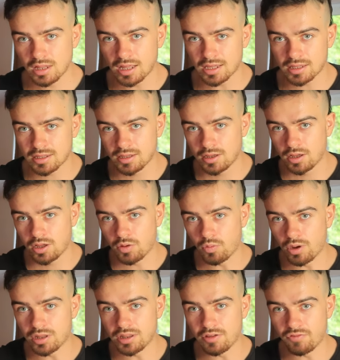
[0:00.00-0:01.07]
Like
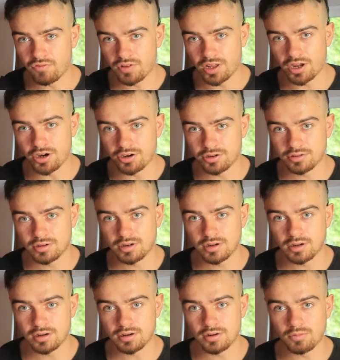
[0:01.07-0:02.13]
when the flare
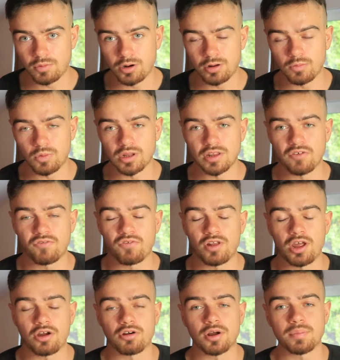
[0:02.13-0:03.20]
when the
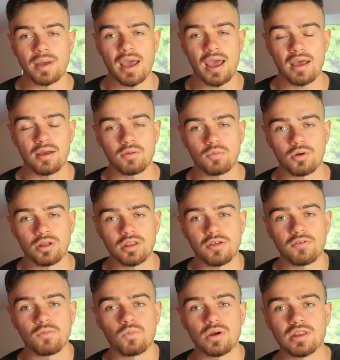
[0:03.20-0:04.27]
flare up ha- when the
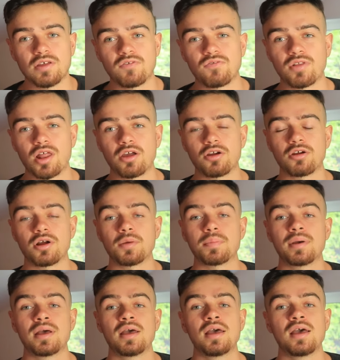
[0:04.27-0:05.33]
when the flare up
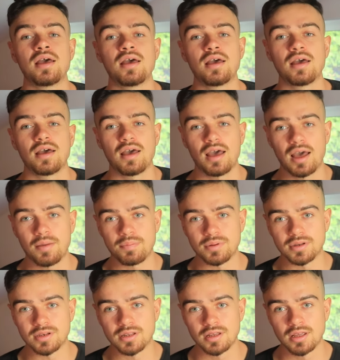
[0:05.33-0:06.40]

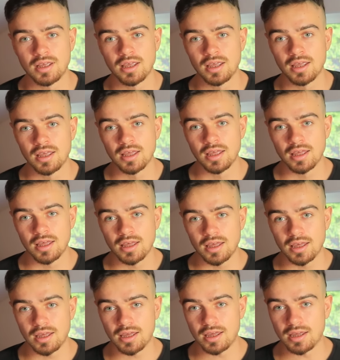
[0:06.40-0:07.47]
happened
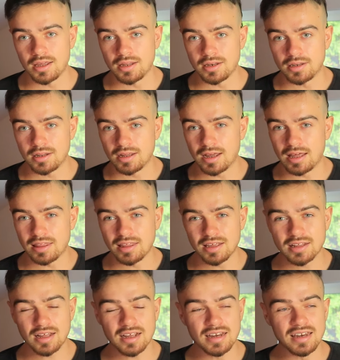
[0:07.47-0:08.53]
and I
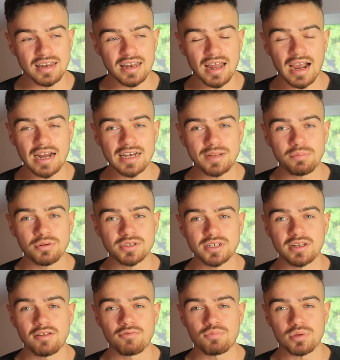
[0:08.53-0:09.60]
think like
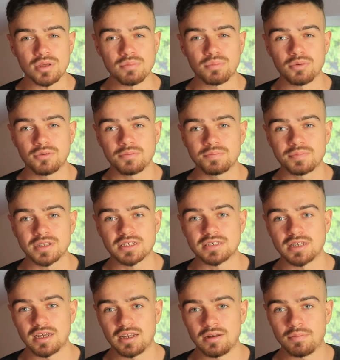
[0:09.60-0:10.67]
90% of people
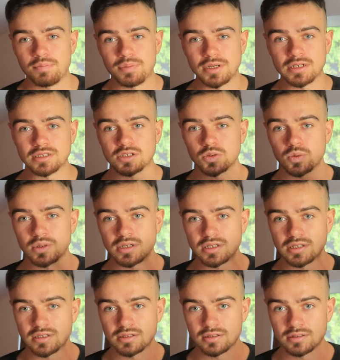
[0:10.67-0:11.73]
said
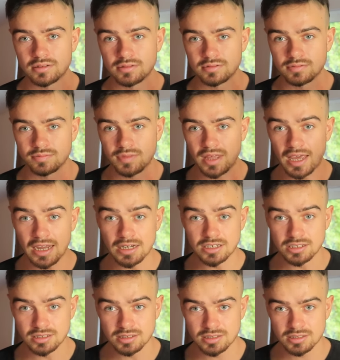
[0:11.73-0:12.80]
between
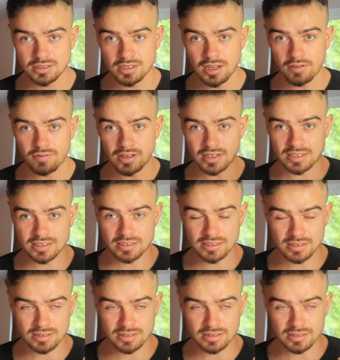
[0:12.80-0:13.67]
ages of like